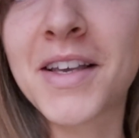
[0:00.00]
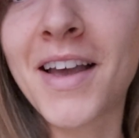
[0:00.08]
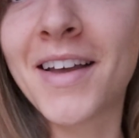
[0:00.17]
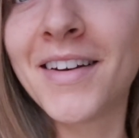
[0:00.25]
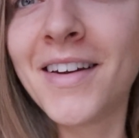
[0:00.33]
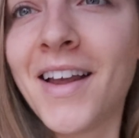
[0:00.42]

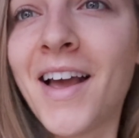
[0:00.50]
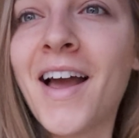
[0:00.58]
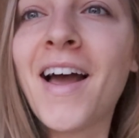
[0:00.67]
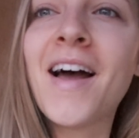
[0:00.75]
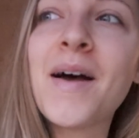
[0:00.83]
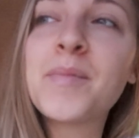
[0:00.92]
again.
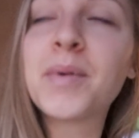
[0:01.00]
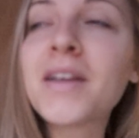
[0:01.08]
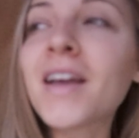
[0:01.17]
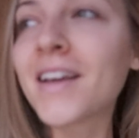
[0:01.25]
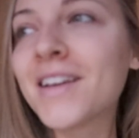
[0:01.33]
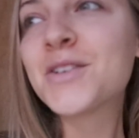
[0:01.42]
But
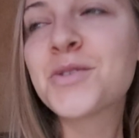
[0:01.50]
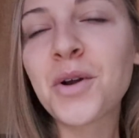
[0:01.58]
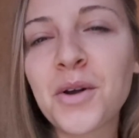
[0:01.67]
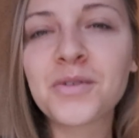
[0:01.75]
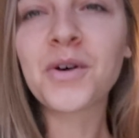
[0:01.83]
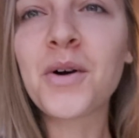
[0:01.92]
yeah, he
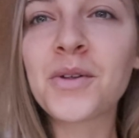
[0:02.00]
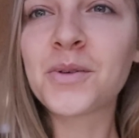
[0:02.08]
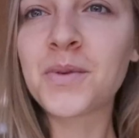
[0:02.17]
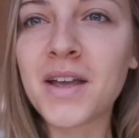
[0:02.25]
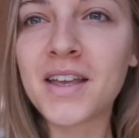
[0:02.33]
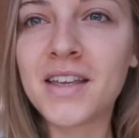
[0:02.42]
drove all the
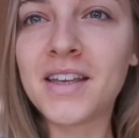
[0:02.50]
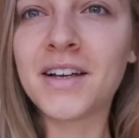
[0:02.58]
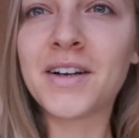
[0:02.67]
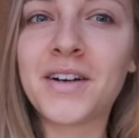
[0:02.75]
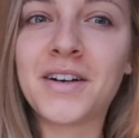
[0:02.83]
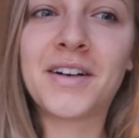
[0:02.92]
way
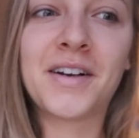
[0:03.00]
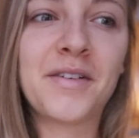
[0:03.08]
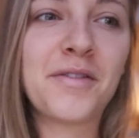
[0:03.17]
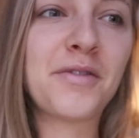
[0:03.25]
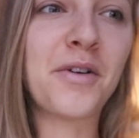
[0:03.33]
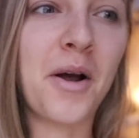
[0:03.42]
here
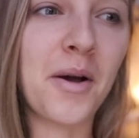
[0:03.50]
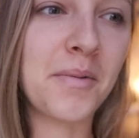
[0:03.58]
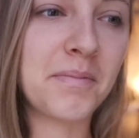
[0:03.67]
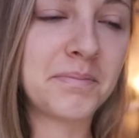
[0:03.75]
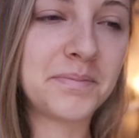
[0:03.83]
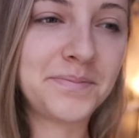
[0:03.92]

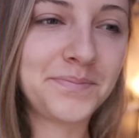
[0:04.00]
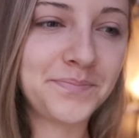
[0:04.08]
from